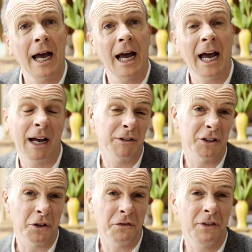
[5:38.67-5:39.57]
How did
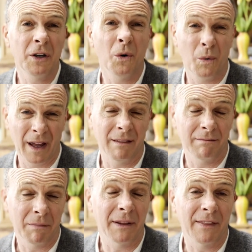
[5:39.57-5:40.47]
you feel when
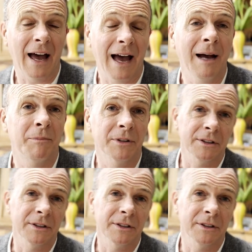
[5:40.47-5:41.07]
that happened?